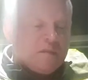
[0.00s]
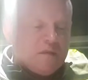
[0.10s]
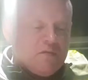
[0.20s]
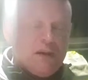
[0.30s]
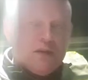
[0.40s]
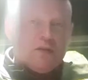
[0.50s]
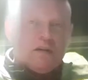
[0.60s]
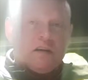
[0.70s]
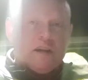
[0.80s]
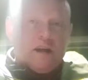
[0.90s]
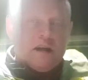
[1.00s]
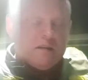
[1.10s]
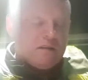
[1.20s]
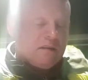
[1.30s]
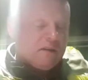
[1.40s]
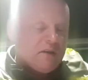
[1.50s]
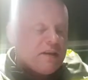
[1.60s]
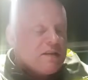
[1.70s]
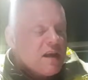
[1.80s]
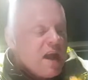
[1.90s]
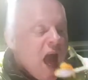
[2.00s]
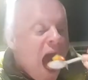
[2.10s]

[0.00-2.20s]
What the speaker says: really good little device, like.